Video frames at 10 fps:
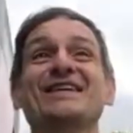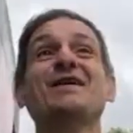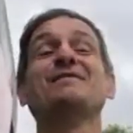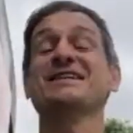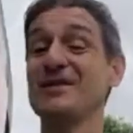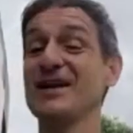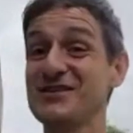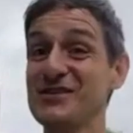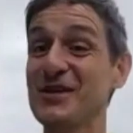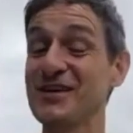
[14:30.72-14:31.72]
No, but it's
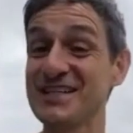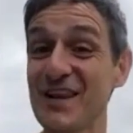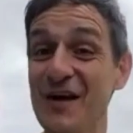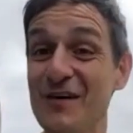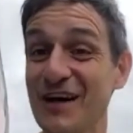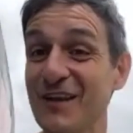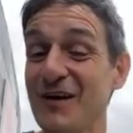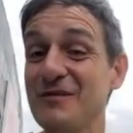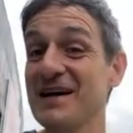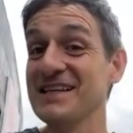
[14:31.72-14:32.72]
true though. It's a lot
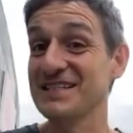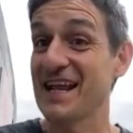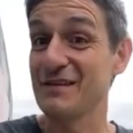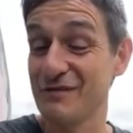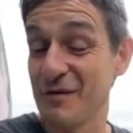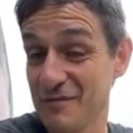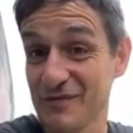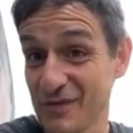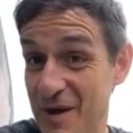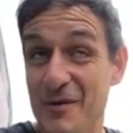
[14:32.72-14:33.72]
of bands kind of from
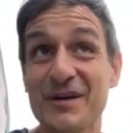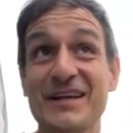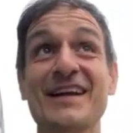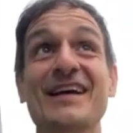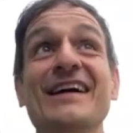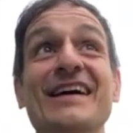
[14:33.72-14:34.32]
our era.